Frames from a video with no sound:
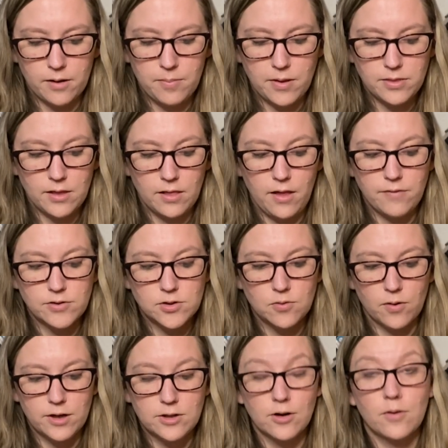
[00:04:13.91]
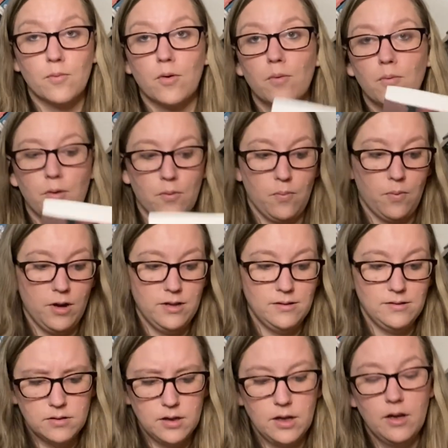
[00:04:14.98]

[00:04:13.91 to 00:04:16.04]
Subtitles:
about the love story during World War I.